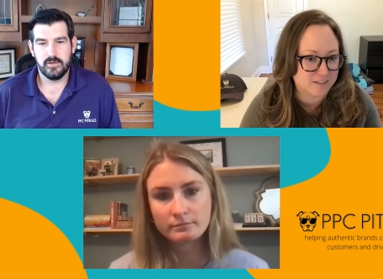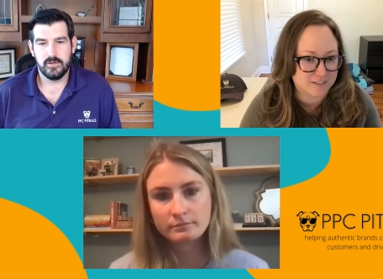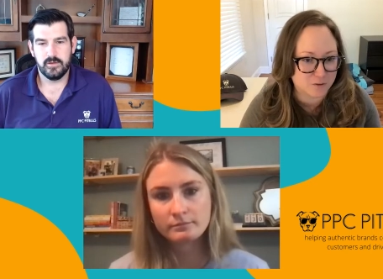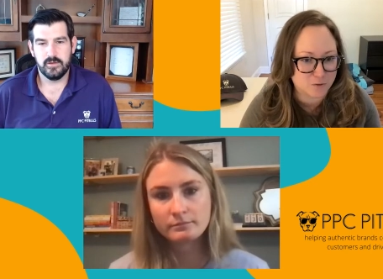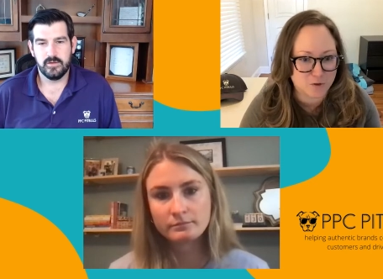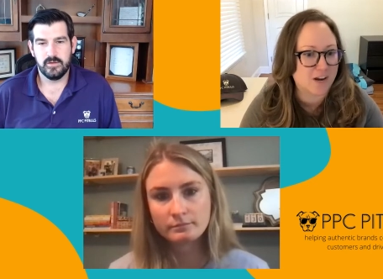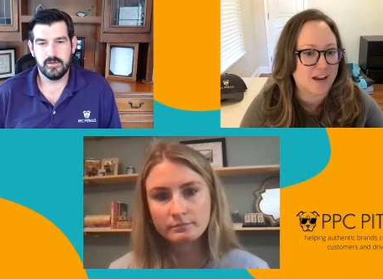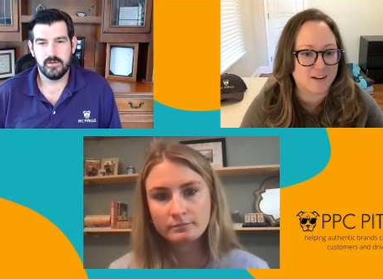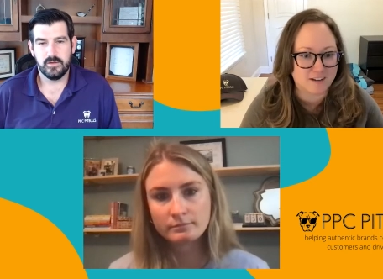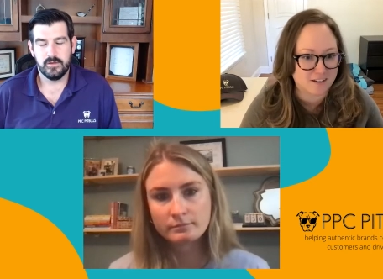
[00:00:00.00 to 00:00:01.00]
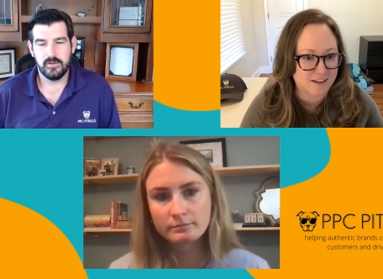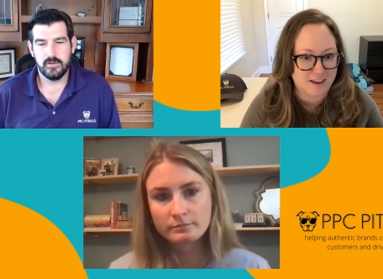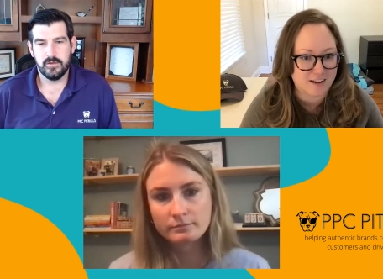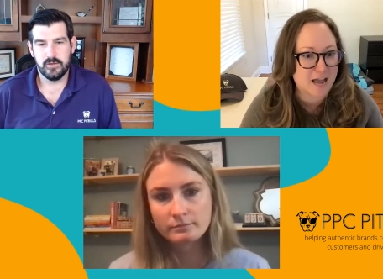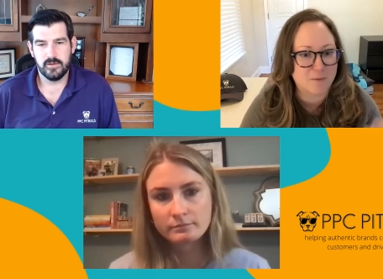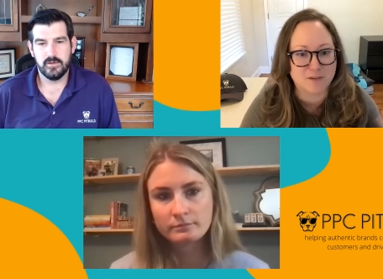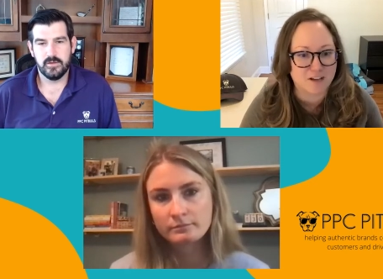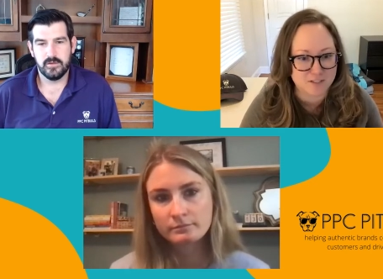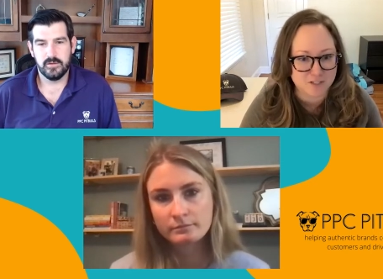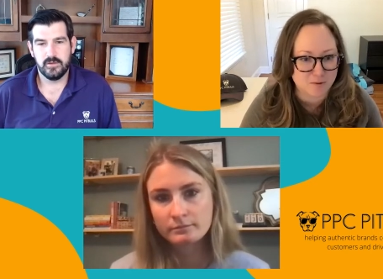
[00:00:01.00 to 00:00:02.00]
Speaker 1: you created it and happy
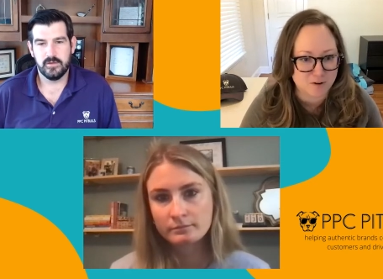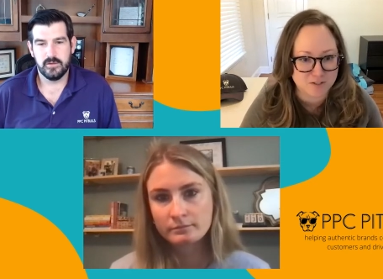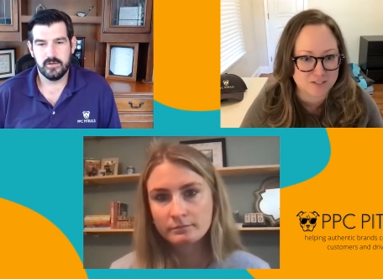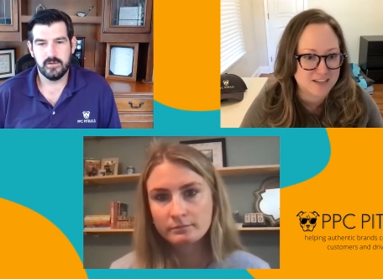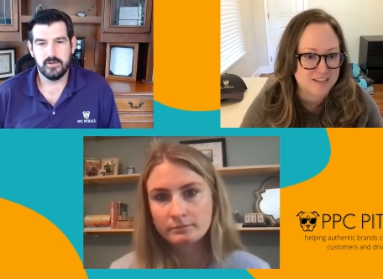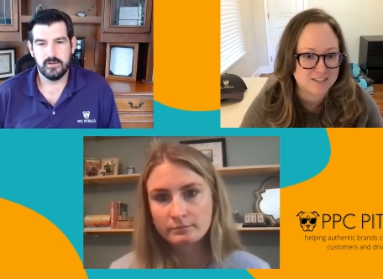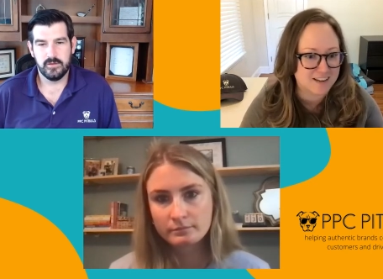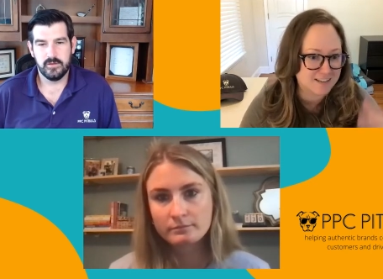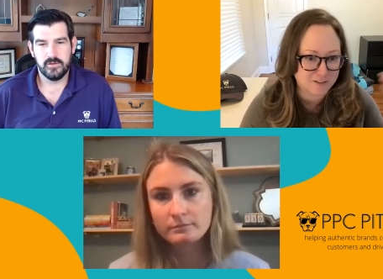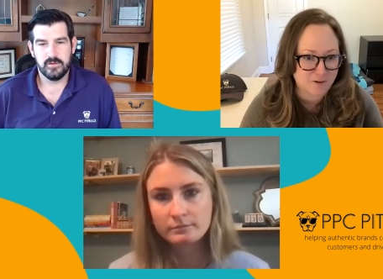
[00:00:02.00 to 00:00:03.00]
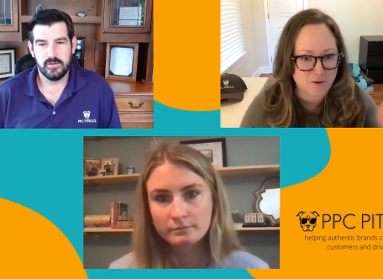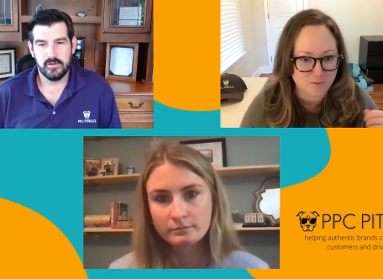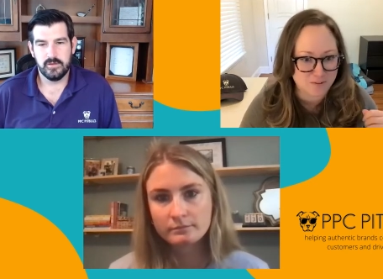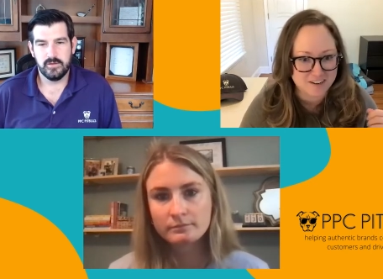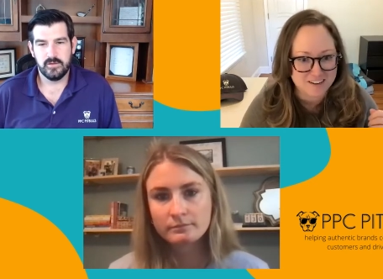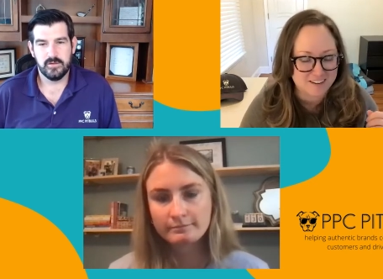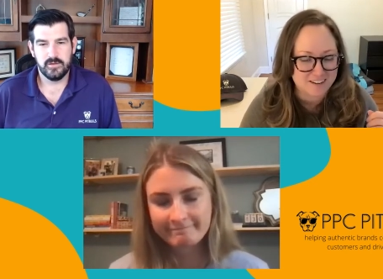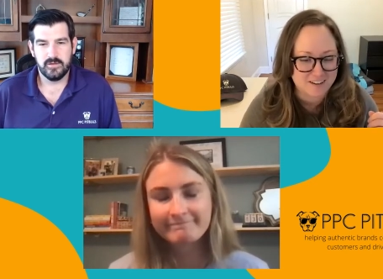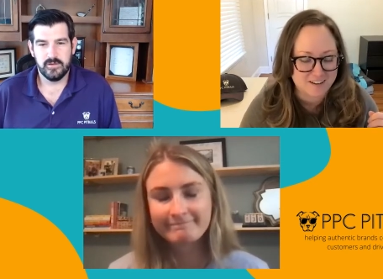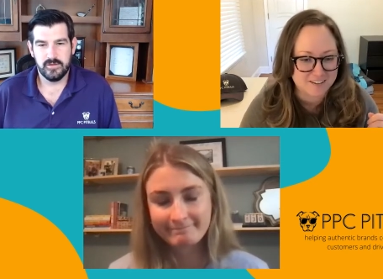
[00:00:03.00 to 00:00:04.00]
customers taking their own
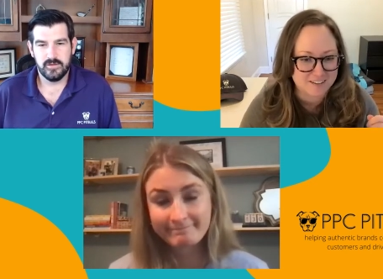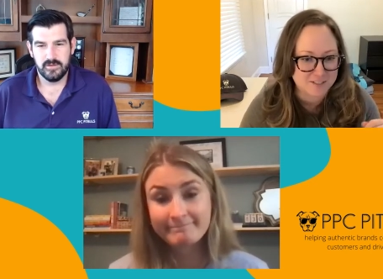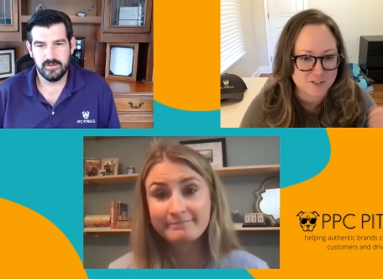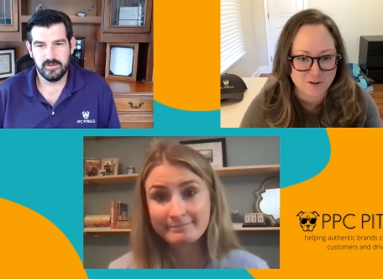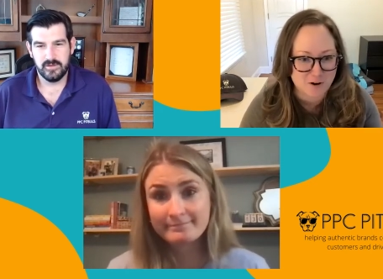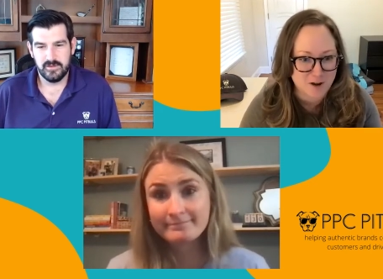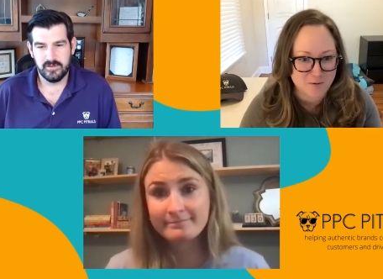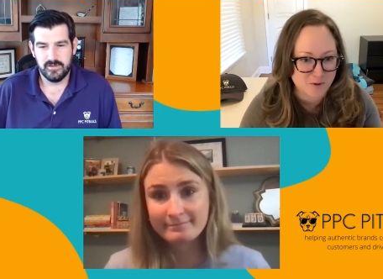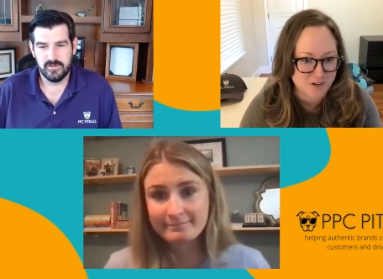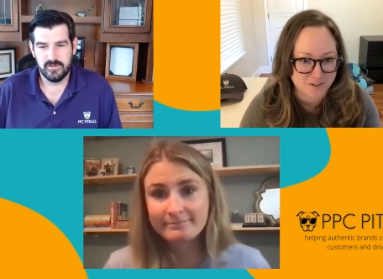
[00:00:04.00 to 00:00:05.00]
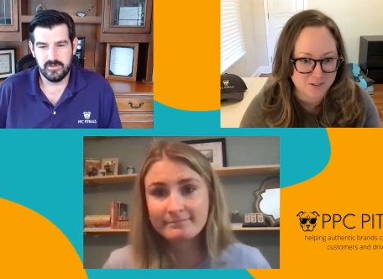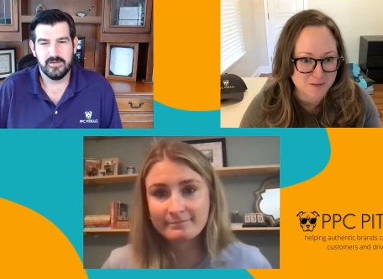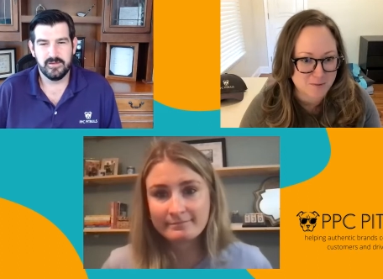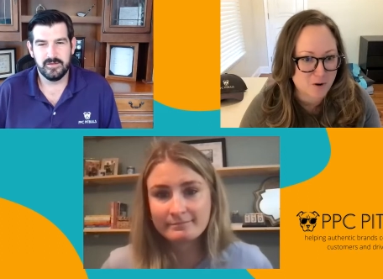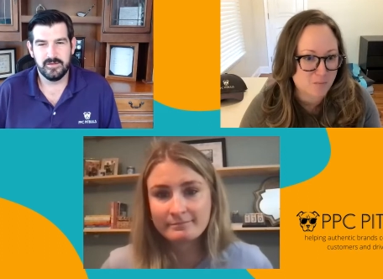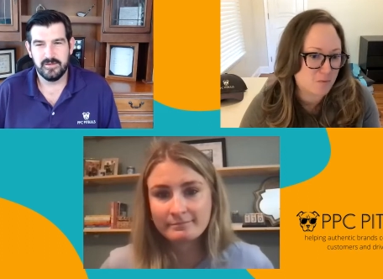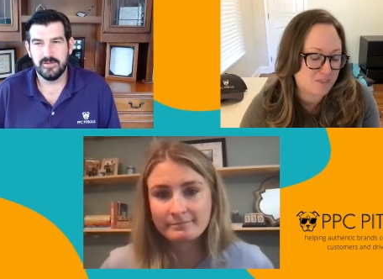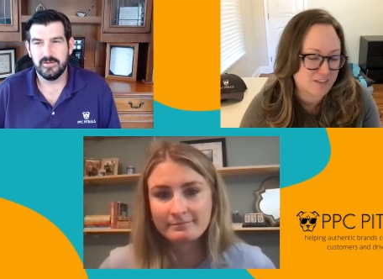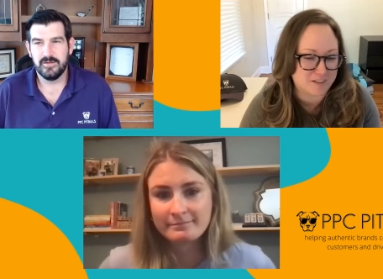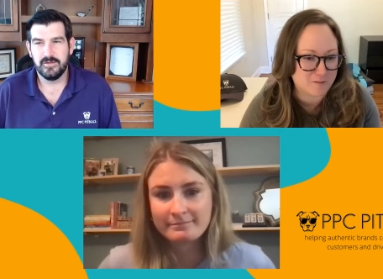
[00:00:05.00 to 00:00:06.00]
uh, instagram reels about
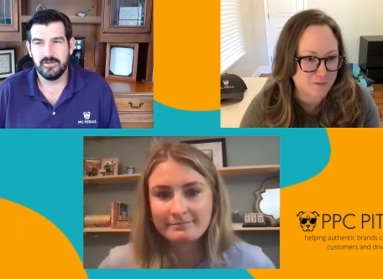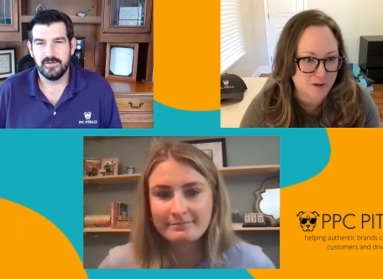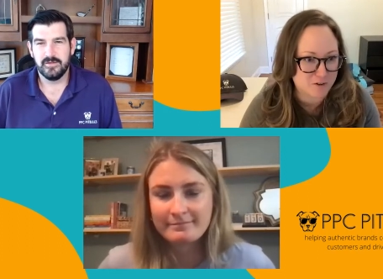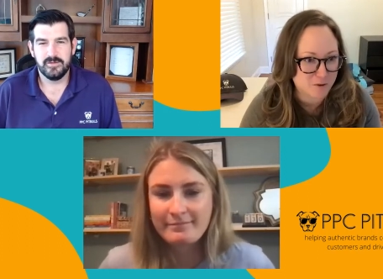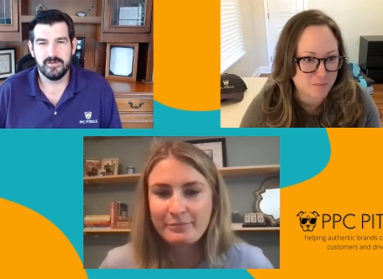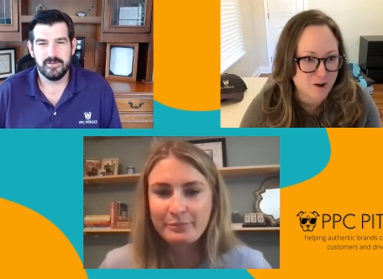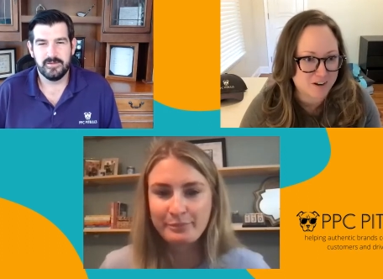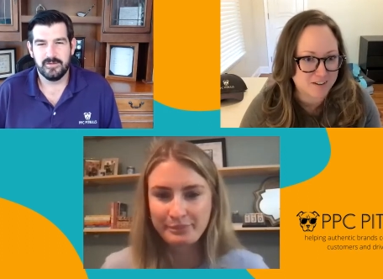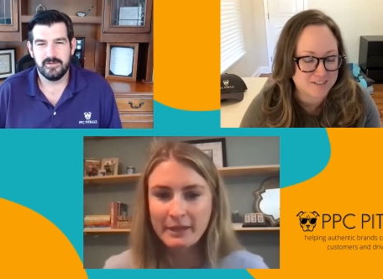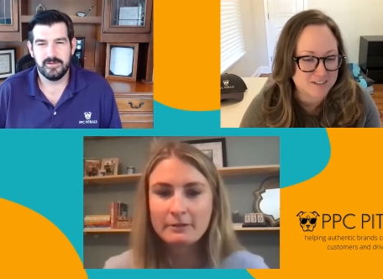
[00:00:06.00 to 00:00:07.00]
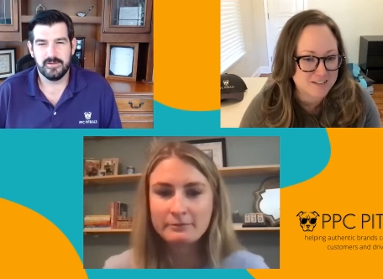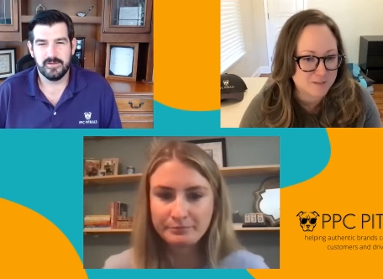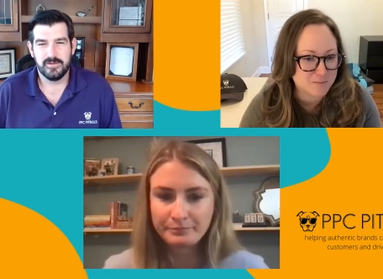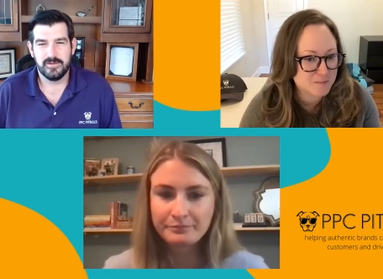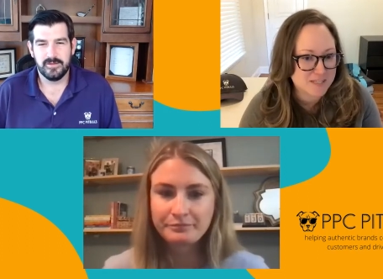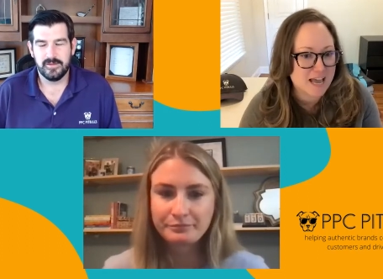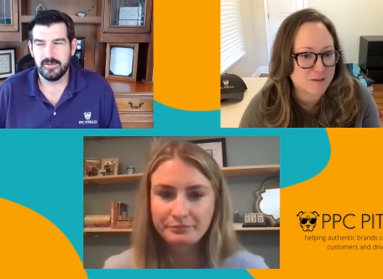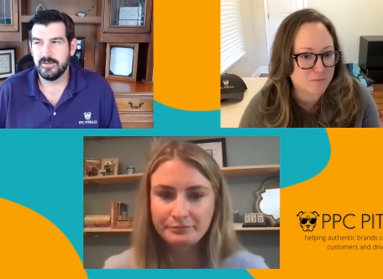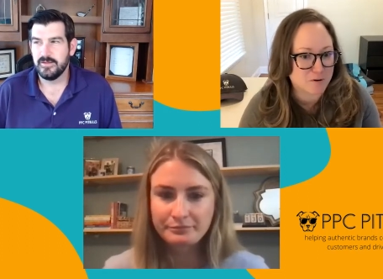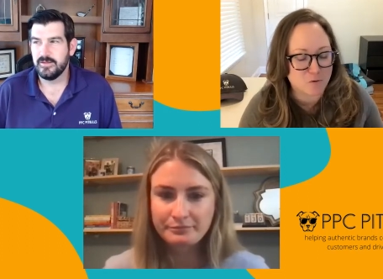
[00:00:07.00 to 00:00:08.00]
what they love about your product sometimes
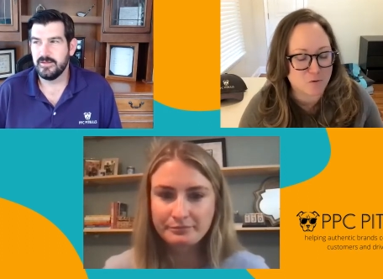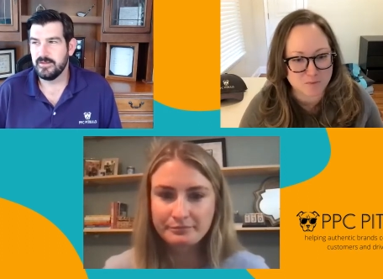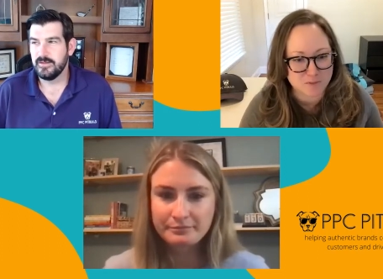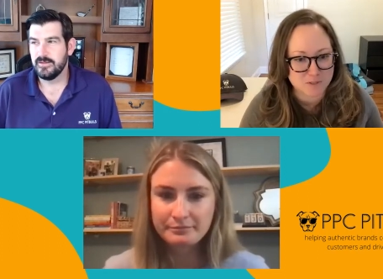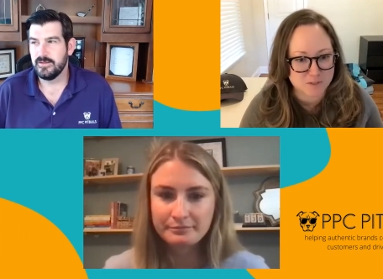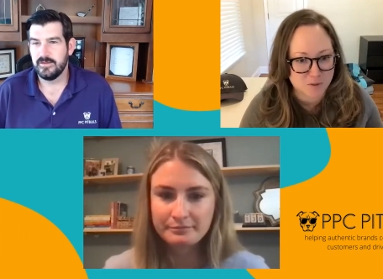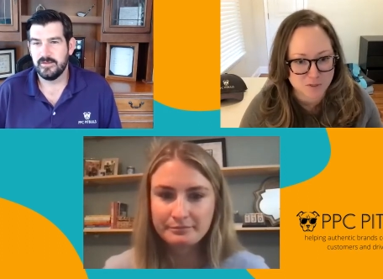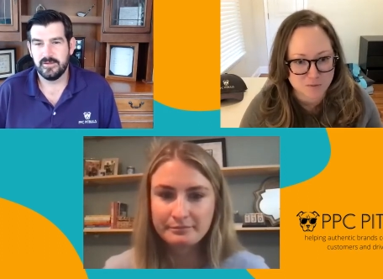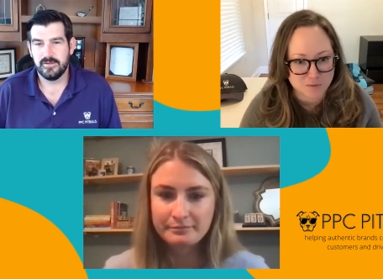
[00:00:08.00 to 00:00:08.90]
that performs so much